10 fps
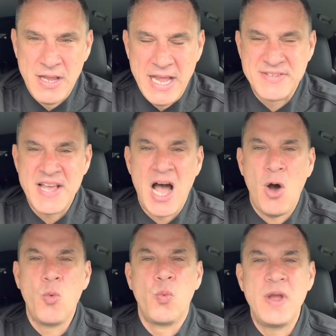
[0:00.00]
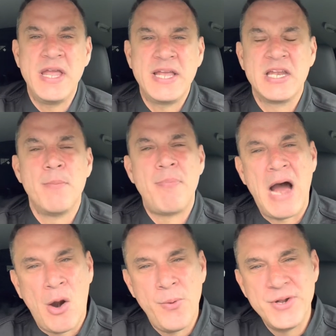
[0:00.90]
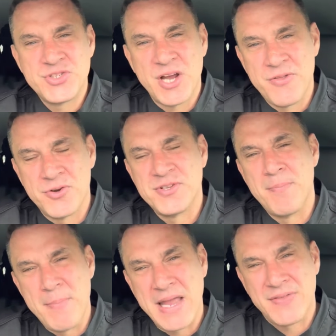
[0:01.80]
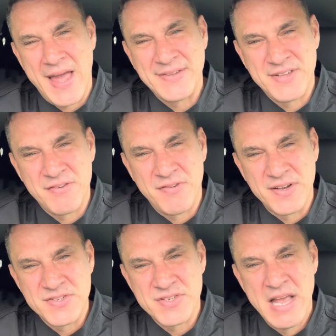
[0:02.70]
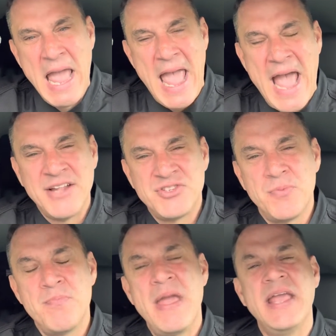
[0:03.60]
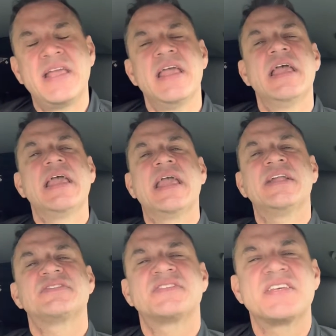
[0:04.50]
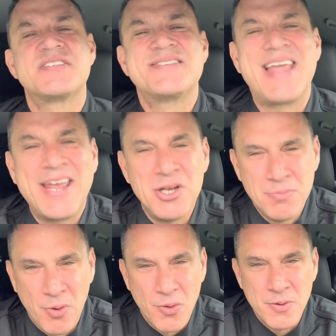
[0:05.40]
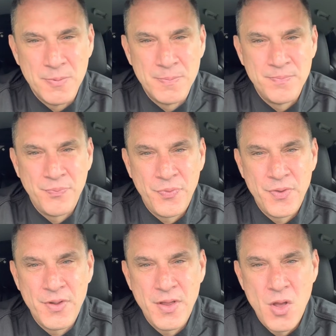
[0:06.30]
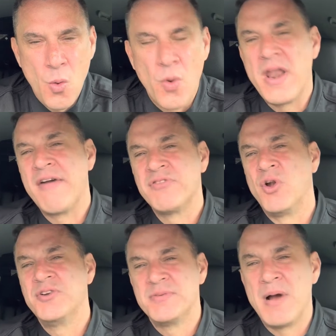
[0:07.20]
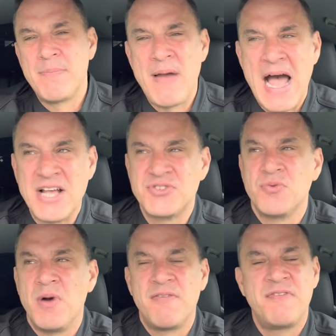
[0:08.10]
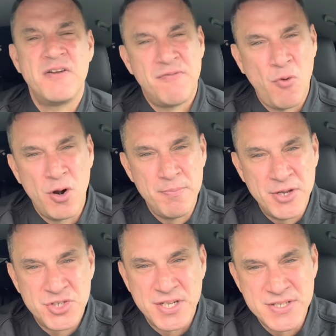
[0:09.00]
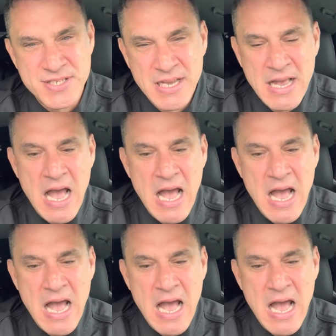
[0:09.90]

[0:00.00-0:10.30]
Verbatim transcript: It's how we can empower each other to make that difference and to make it sustainable. What I've learned in my past through my Feed It Forward missions,